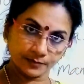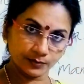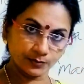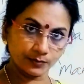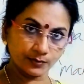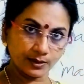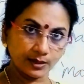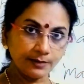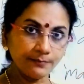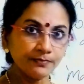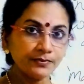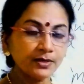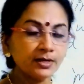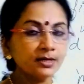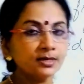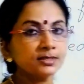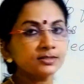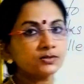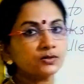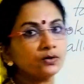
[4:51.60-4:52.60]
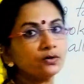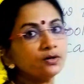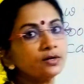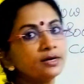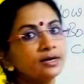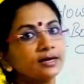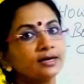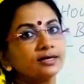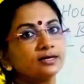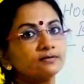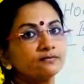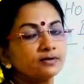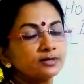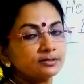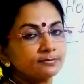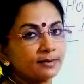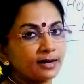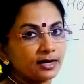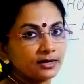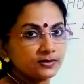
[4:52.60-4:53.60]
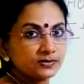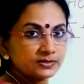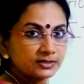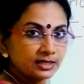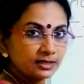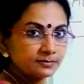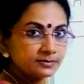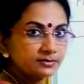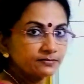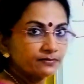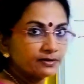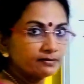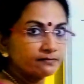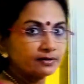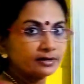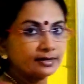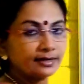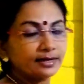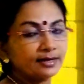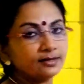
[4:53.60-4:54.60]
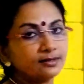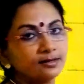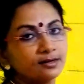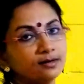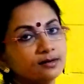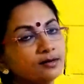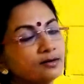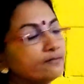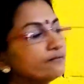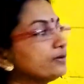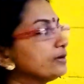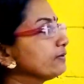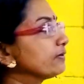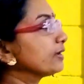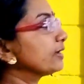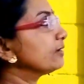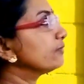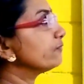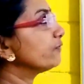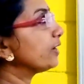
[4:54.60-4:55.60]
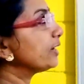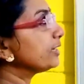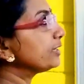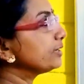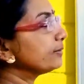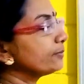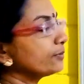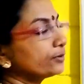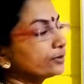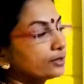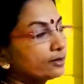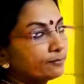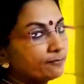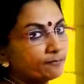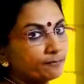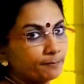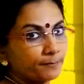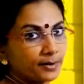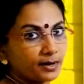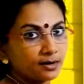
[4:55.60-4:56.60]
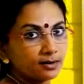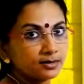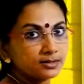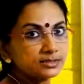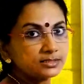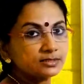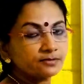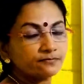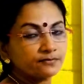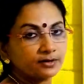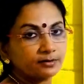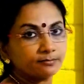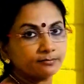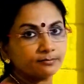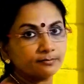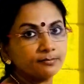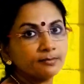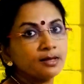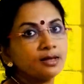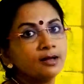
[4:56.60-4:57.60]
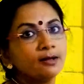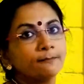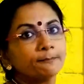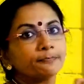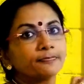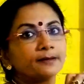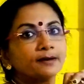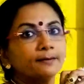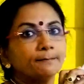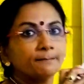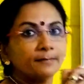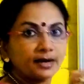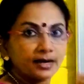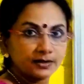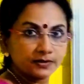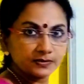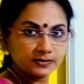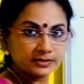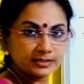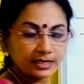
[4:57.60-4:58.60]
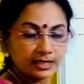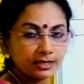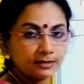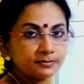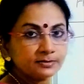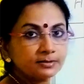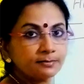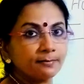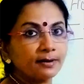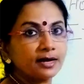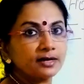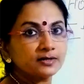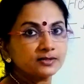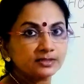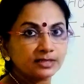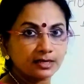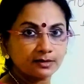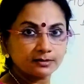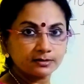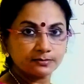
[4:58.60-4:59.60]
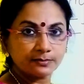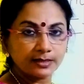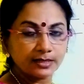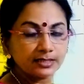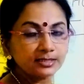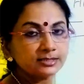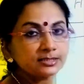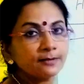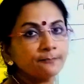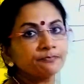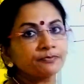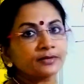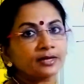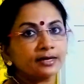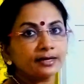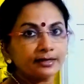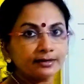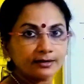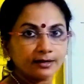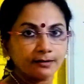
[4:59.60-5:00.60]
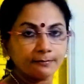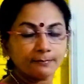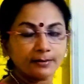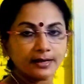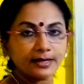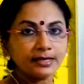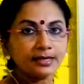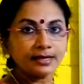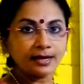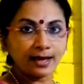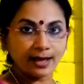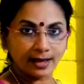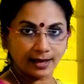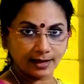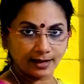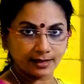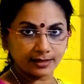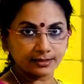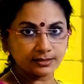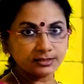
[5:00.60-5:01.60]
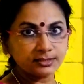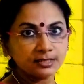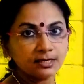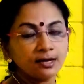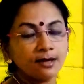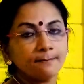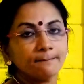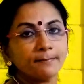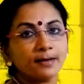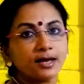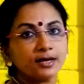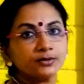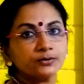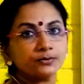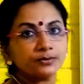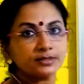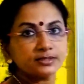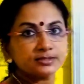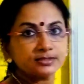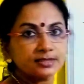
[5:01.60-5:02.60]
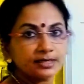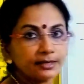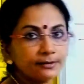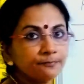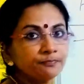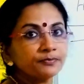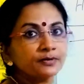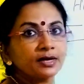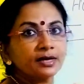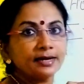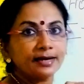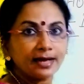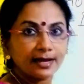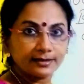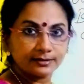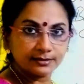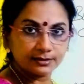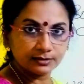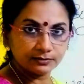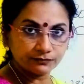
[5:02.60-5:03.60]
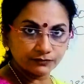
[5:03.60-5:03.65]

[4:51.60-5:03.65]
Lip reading: Okay. So, it was manuscripts. We can find about the past from the manuscripts. Manuscripts means written by hand. Manu is a Latin